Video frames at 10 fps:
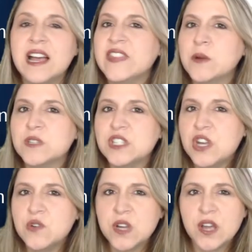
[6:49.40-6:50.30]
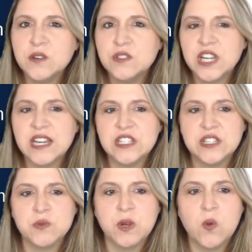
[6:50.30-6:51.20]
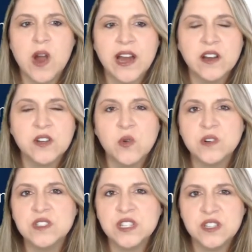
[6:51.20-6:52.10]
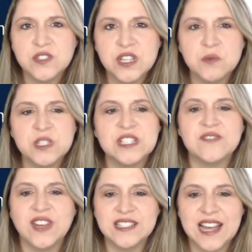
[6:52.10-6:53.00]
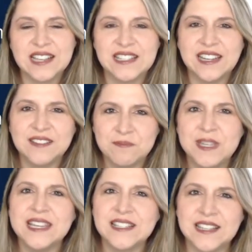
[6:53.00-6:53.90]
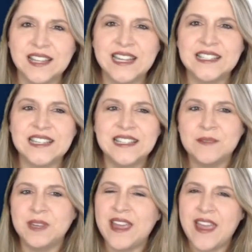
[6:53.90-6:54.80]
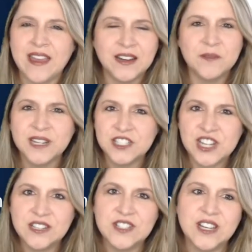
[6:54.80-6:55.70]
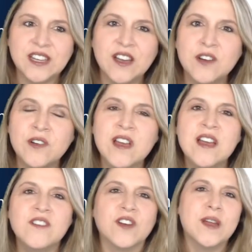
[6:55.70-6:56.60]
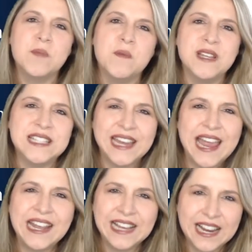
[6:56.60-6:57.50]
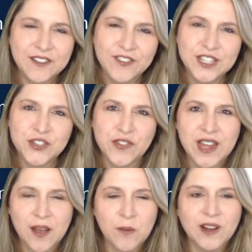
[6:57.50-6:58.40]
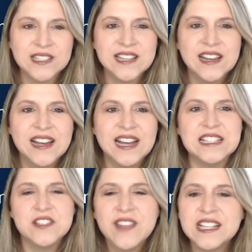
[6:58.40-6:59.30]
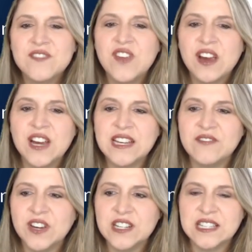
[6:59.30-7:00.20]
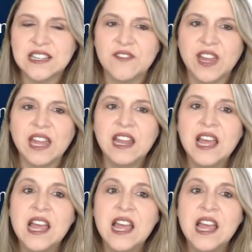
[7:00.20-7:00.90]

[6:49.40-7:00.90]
There was no code changes required in order to use it, which is fantastic. Me as a lazy DBA, I don't want to change any code for implementing any kind of feature that I want. So that's very, very significant.